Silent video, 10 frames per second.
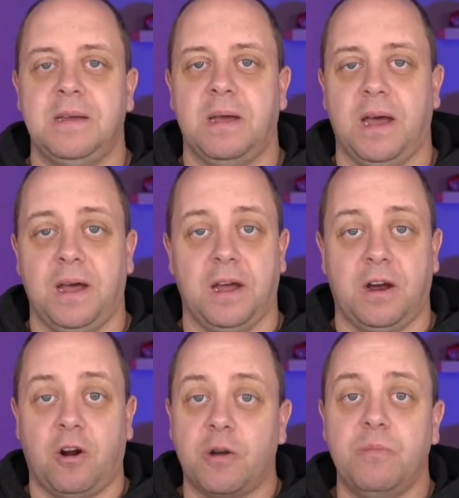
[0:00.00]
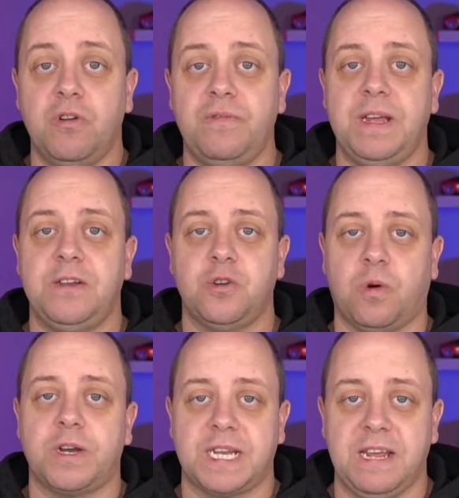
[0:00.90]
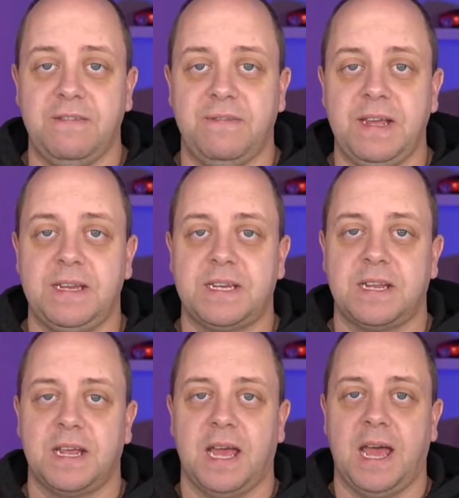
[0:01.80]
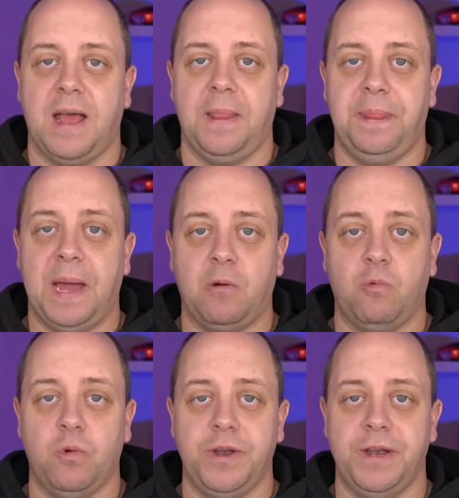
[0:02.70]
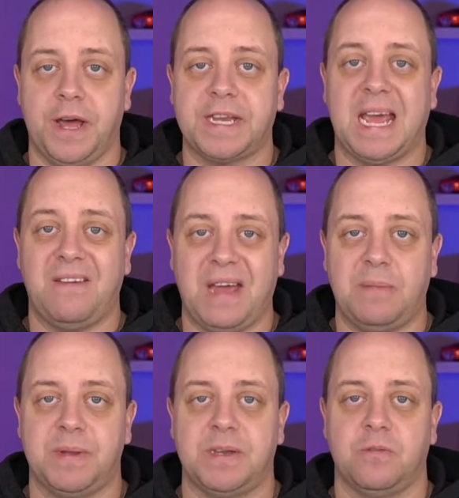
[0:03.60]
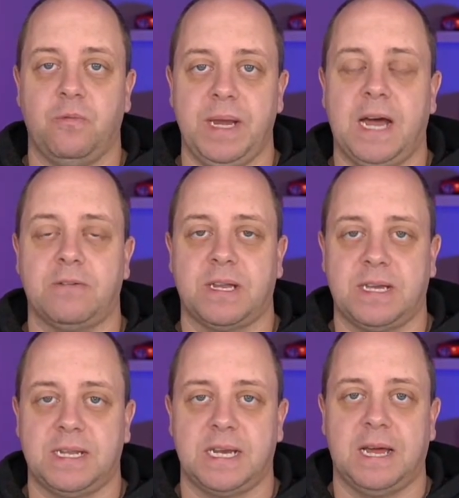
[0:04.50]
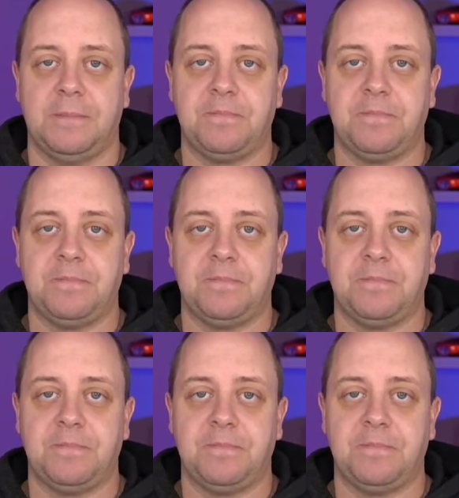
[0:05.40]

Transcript: are moving towards EVs, and that would not have happened without Tesla.